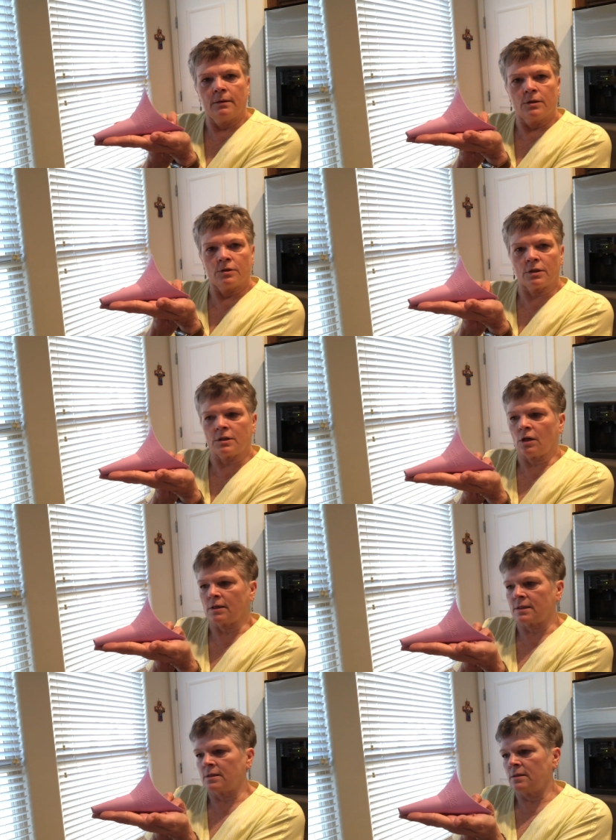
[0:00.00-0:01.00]
So you can tell
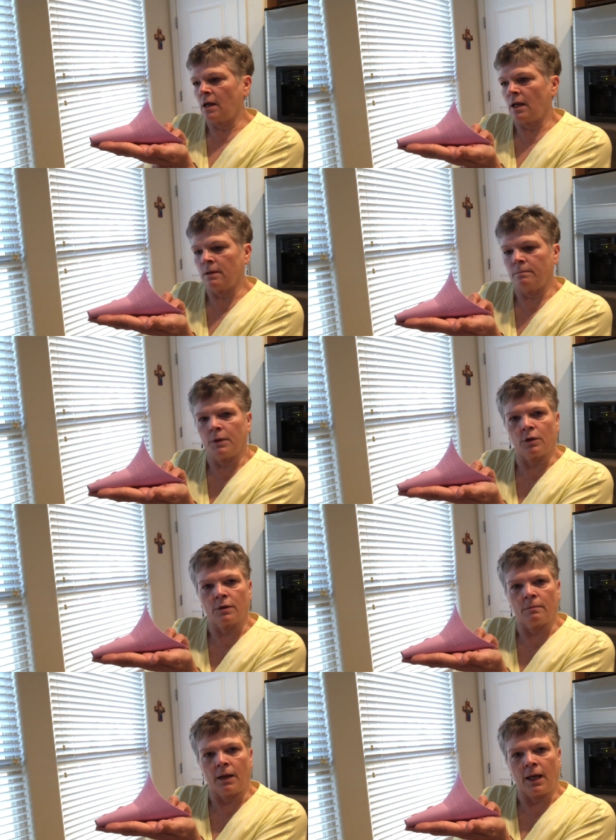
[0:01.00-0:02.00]
it's not any bigger
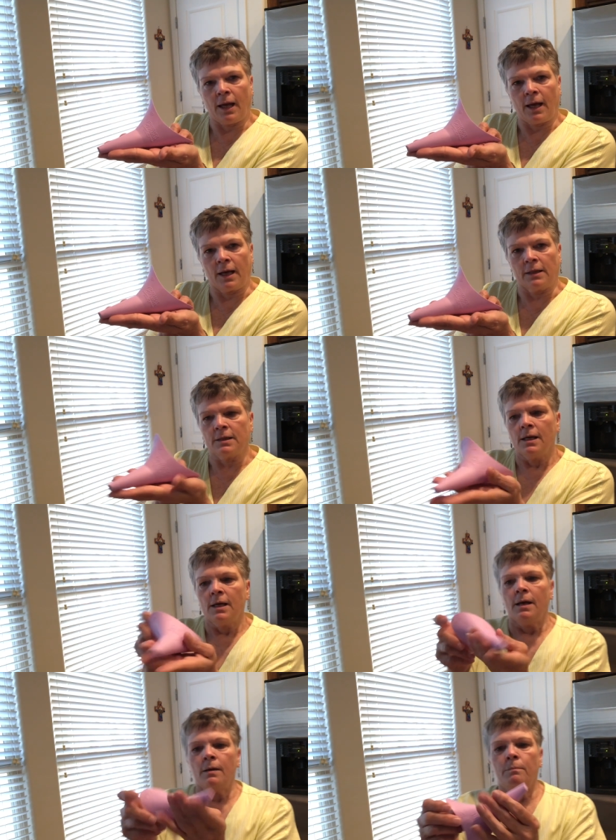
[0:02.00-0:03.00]
than my hand,
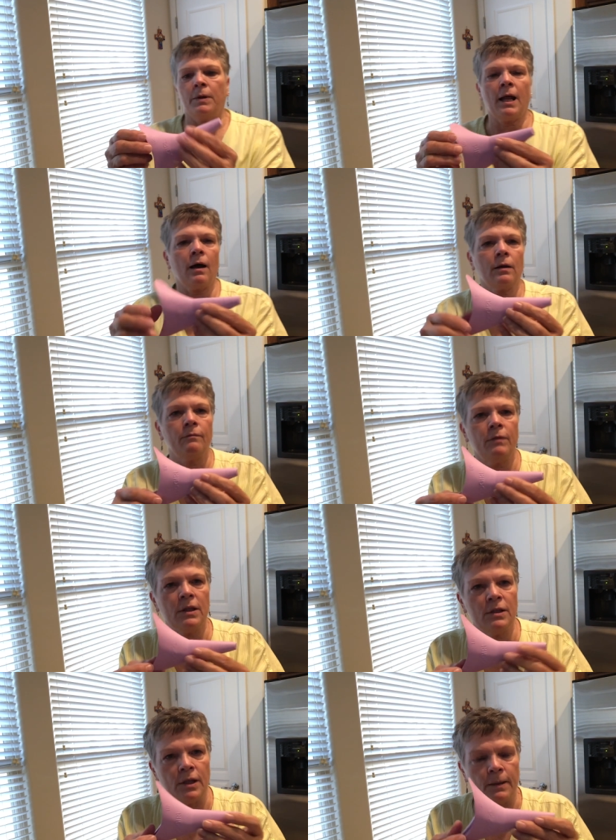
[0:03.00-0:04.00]
but how
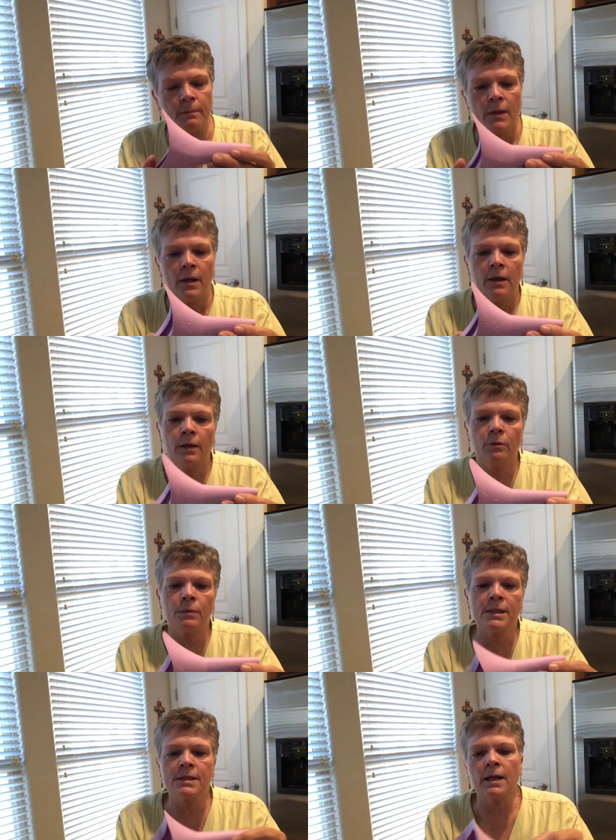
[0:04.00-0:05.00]
convenient. And the
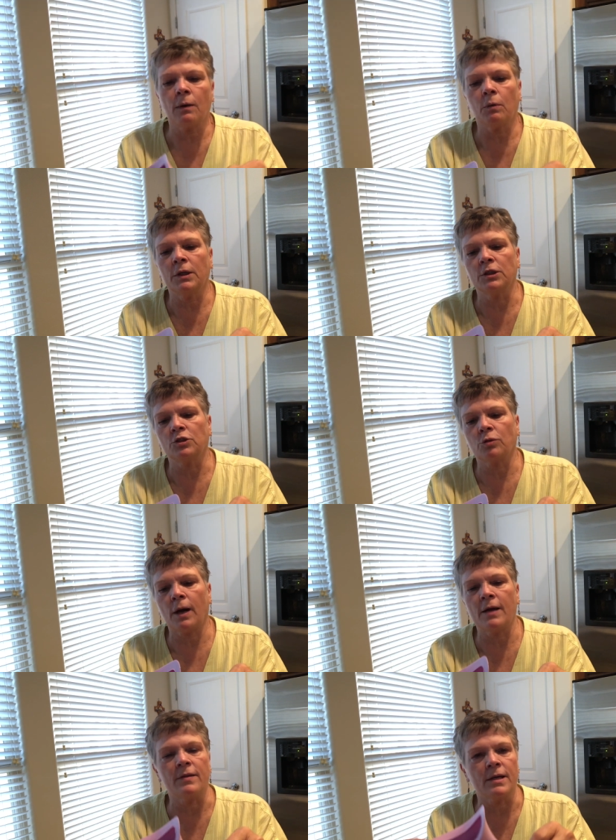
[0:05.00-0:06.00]
reason I wanted to
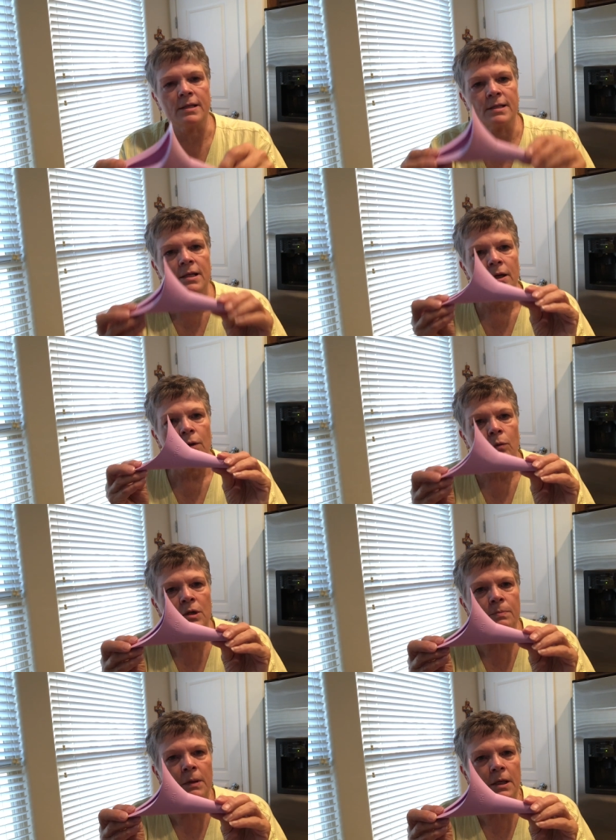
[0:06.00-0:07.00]
try this
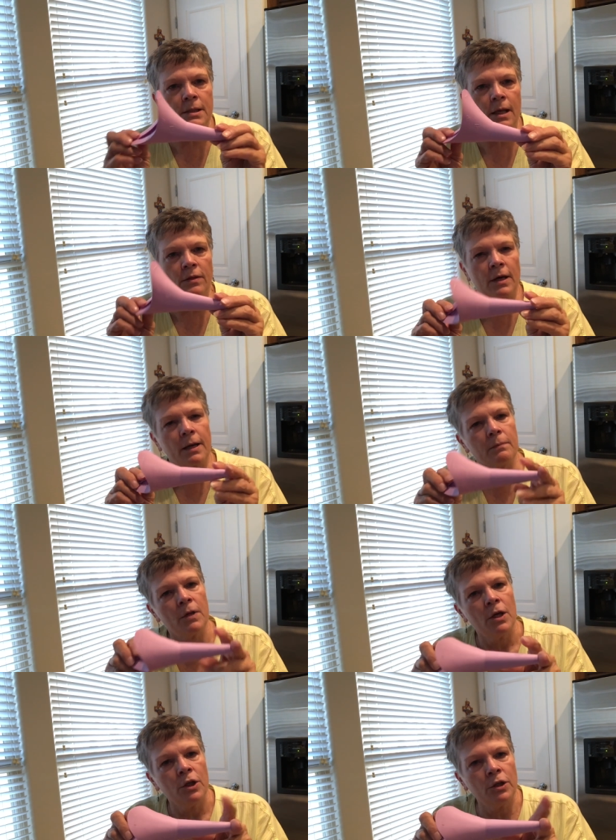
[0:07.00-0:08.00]
was because I thought,
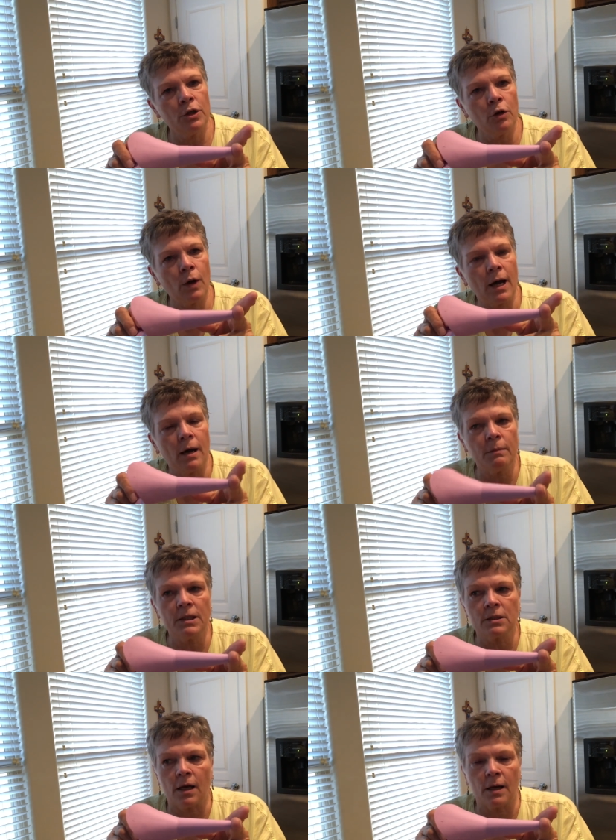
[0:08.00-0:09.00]
you know, how
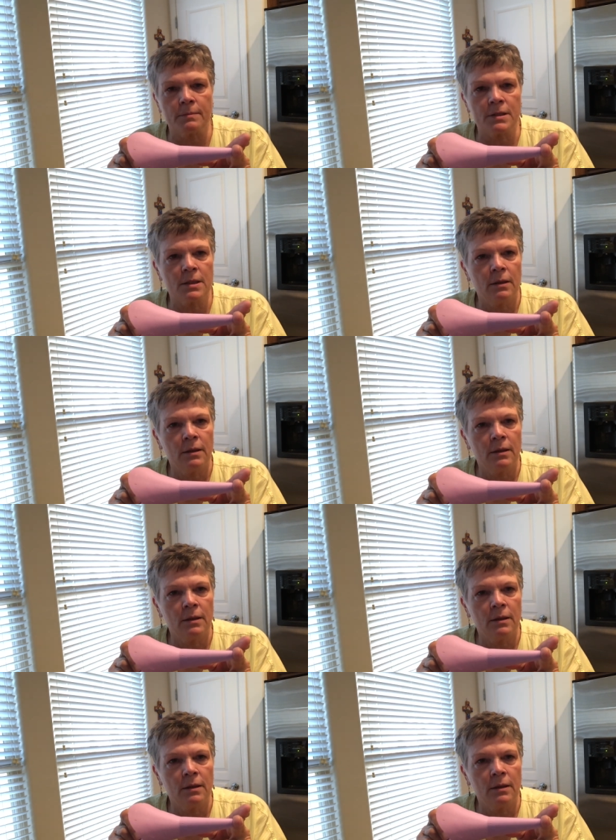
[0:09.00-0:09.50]
many times